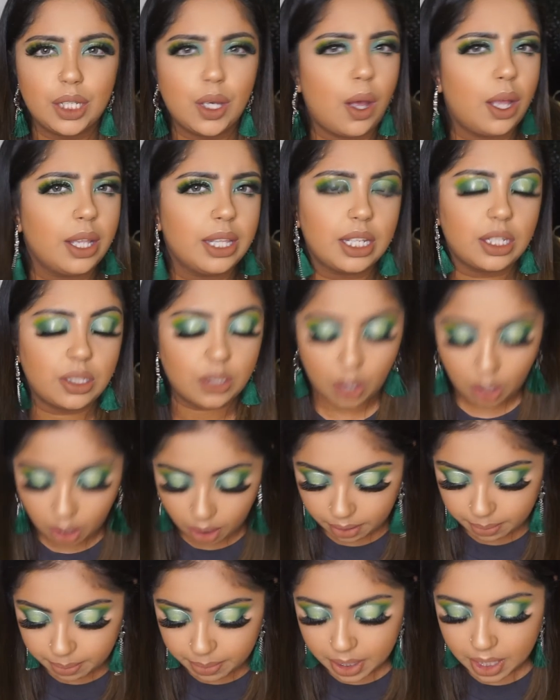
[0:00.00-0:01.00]
on the
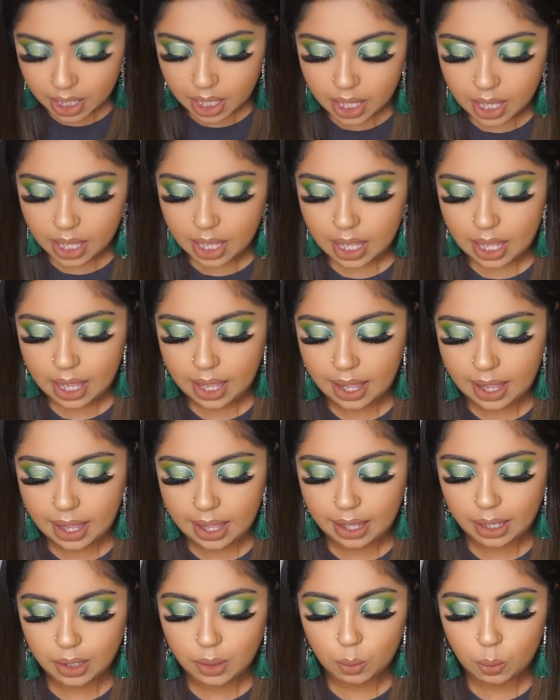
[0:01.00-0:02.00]
top
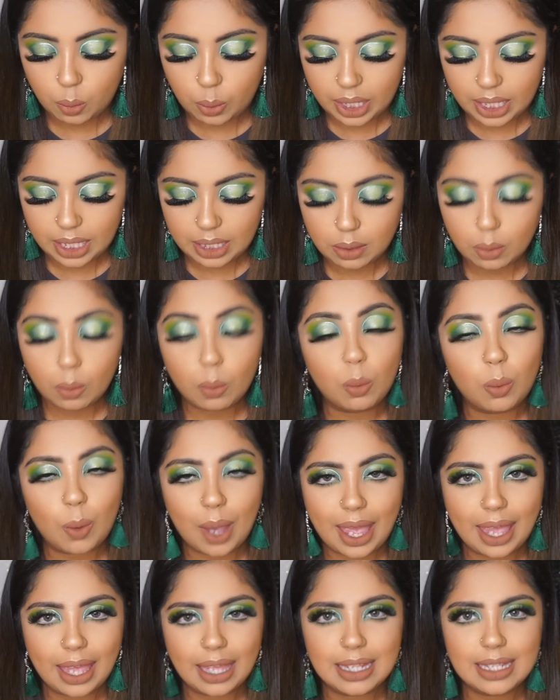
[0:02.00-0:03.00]
and with
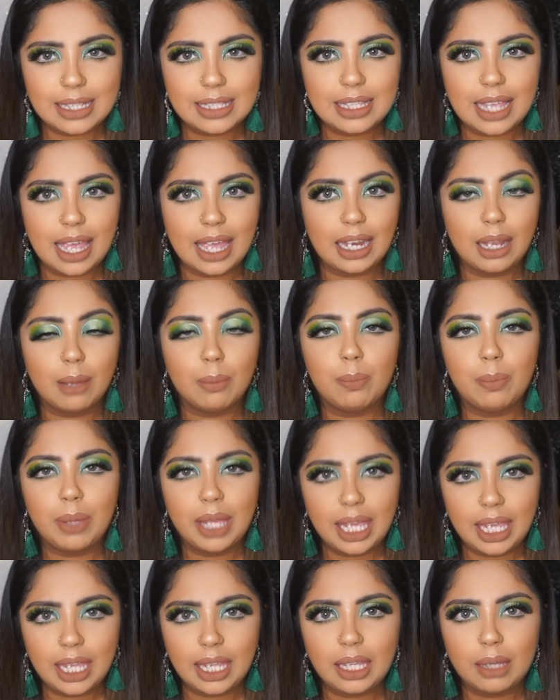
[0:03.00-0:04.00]
Vans and a
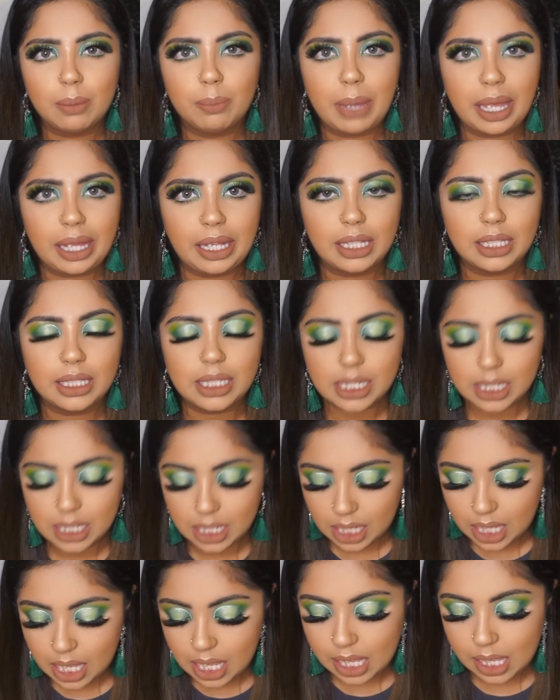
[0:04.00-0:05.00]
pink belt
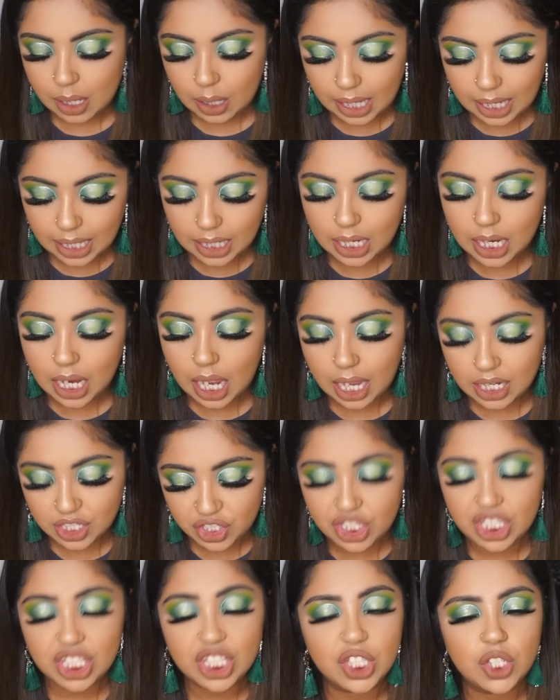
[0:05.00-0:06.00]
in a
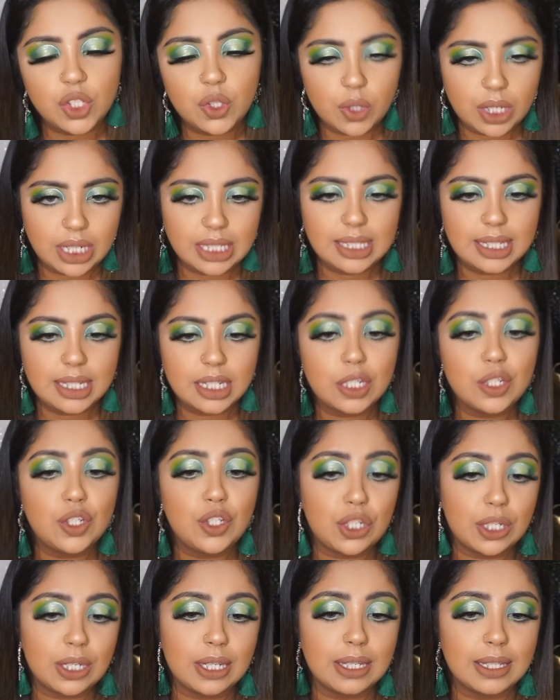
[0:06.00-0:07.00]
distressed
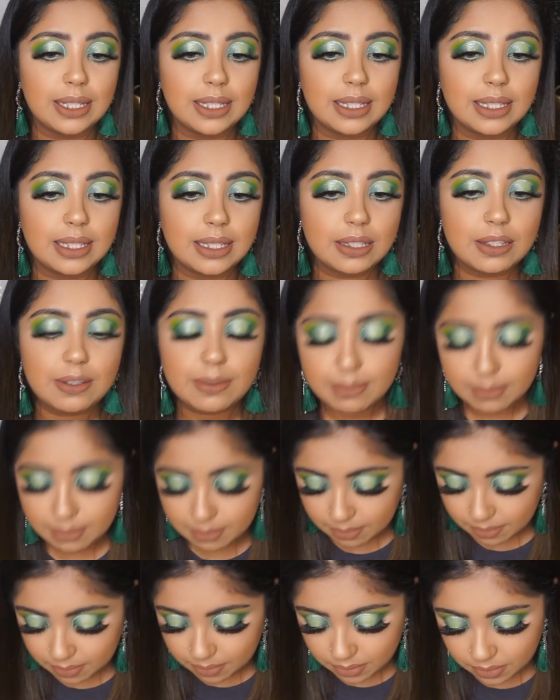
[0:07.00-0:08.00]
jeans.
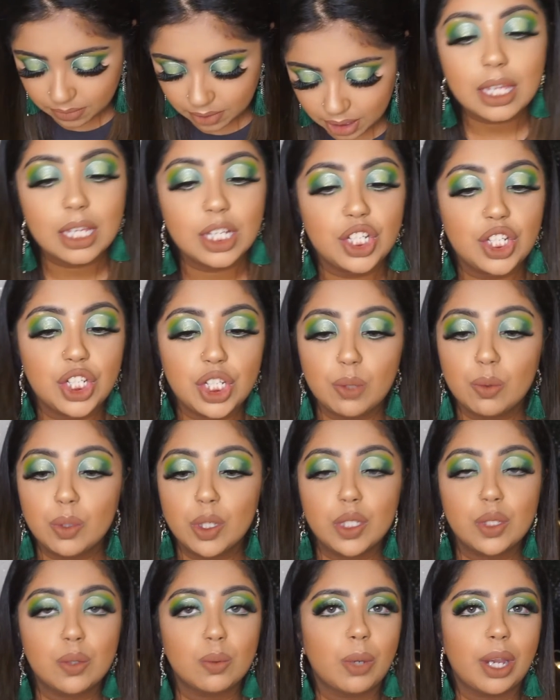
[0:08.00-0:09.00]
She
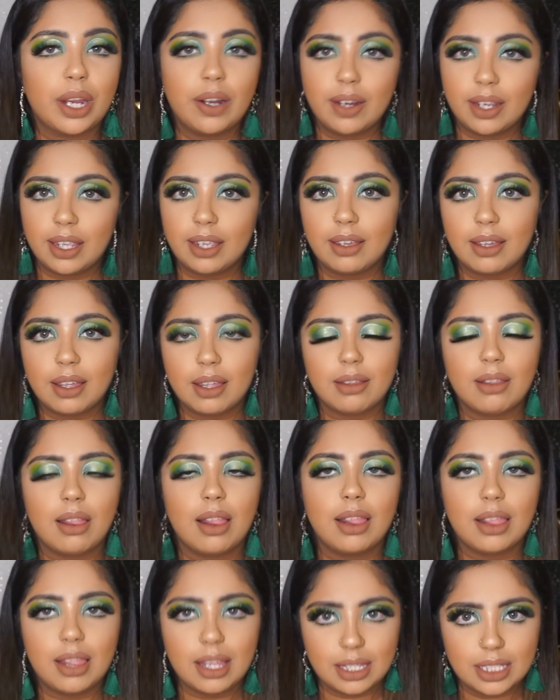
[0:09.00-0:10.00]
was wearing
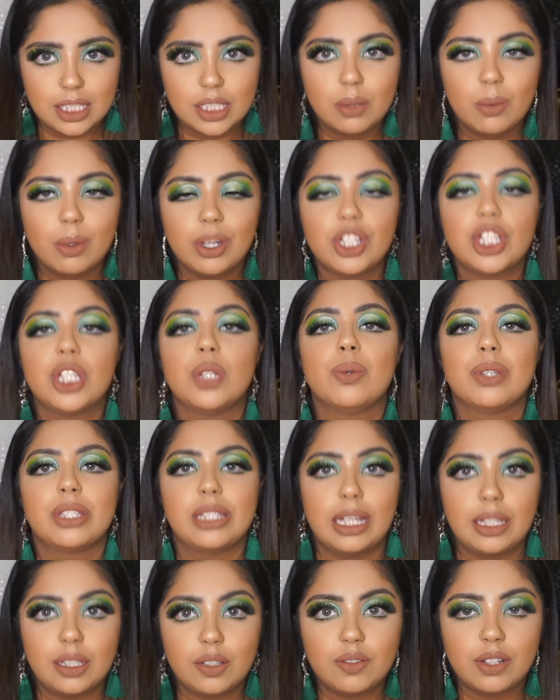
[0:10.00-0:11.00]
this when she was
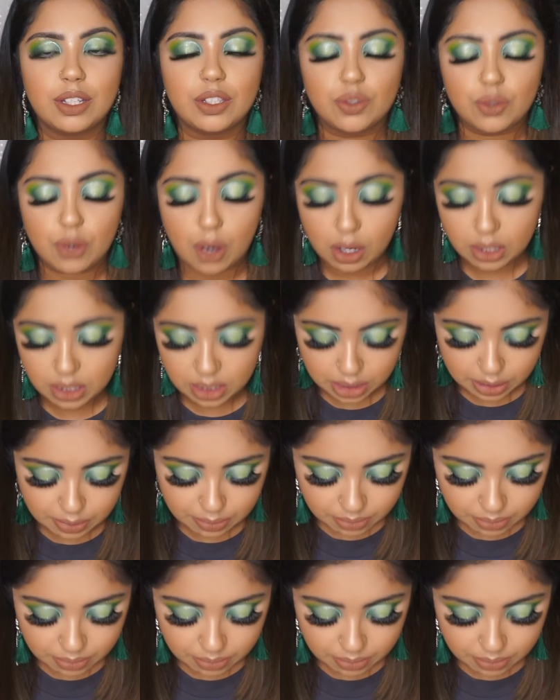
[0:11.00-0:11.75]
at the restaurant.